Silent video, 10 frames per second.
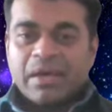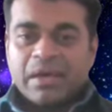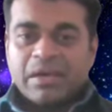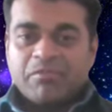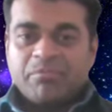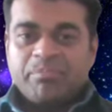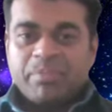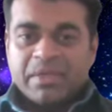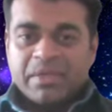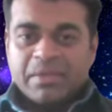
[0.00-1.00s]
I've
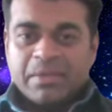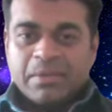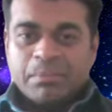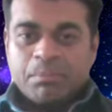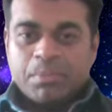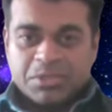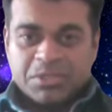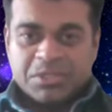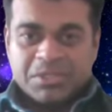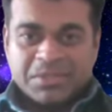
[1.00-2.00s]
been
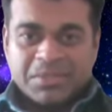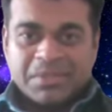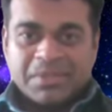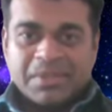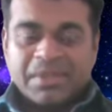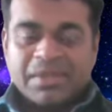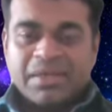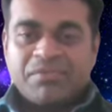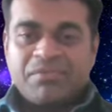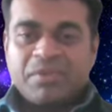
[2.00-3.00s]
pushing
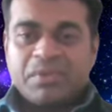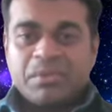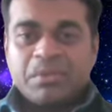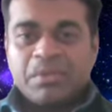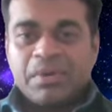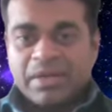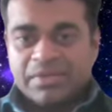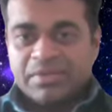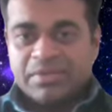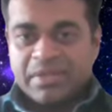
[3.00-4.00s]
a few
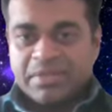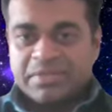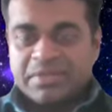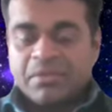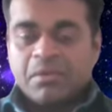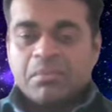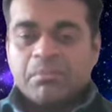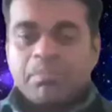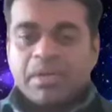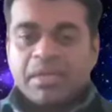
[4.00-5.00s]
other things.
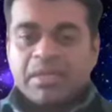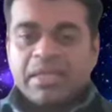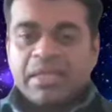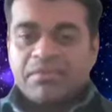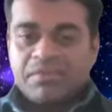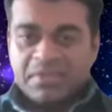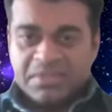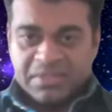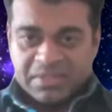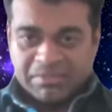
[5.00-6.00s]
But if
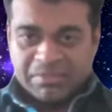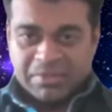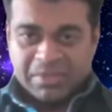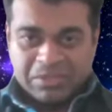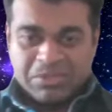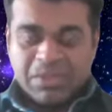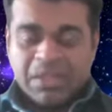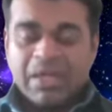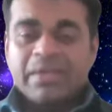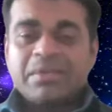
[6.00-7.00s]
this is something that you
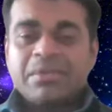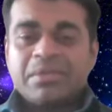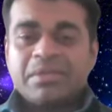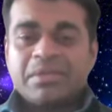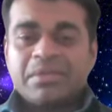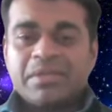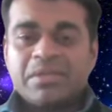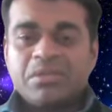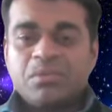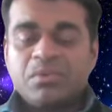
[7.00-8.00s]
like and
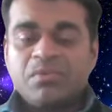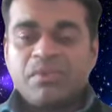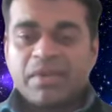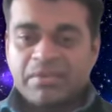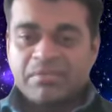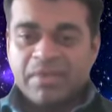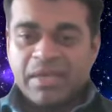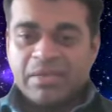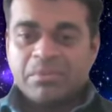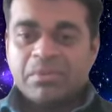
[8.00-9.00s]
that you would find
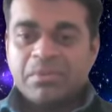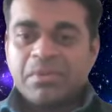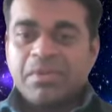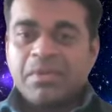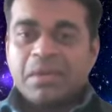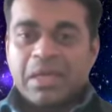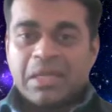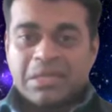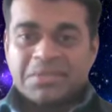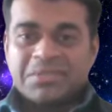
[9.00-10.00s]
valuable, I'd
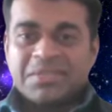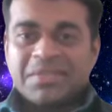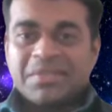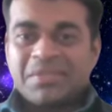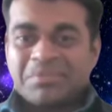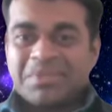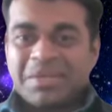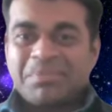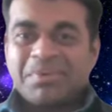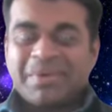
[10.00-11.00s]
like to see the thumbs
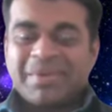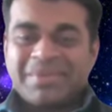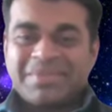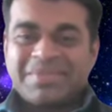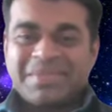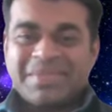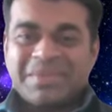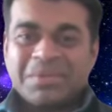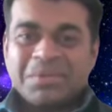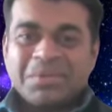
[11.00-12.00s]
up. I'd like to see